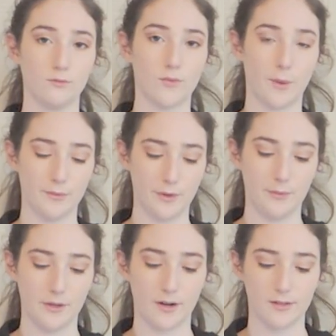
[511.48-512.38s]
Rub it really,
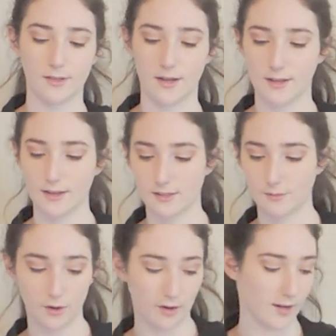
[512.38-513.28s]
really hard so that I can get
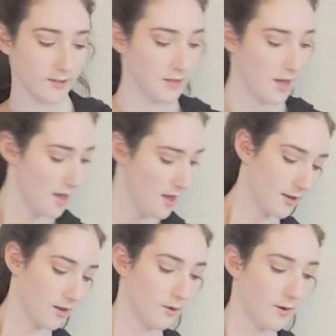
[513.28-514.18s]
some product. I
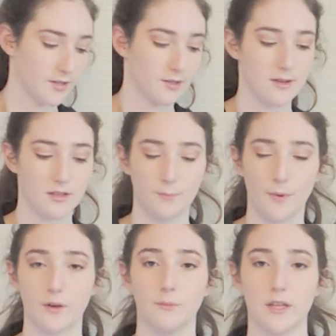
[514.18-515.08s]
go underneath the
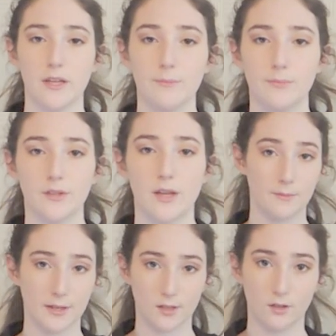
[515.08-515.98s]
bottom lip.
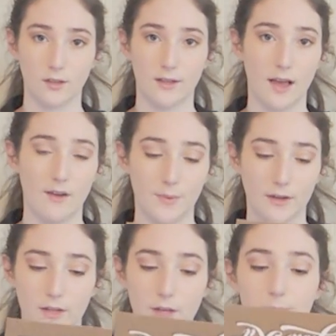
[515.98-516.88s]
It makes it look like I have
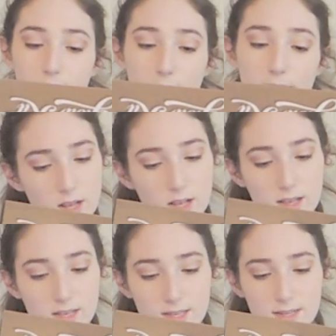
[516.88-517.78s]
bigger lips.
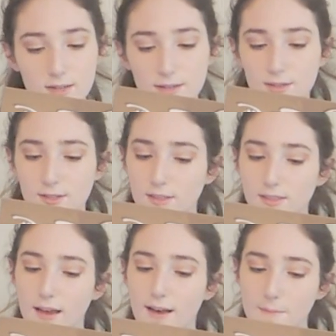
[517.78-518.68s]
This is a crucial
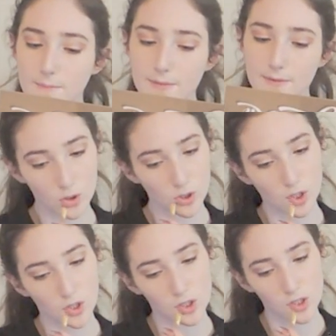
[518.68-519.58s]
step
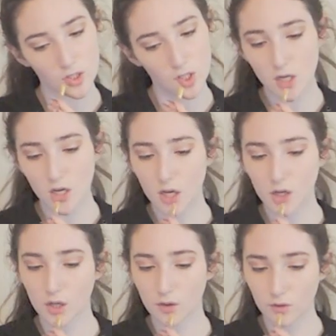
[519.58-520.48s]
because I
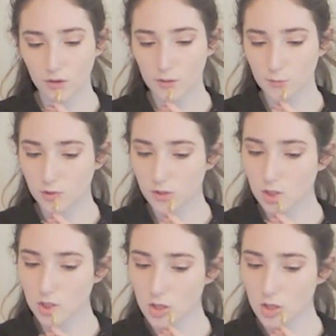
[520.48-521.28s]
don't have lips.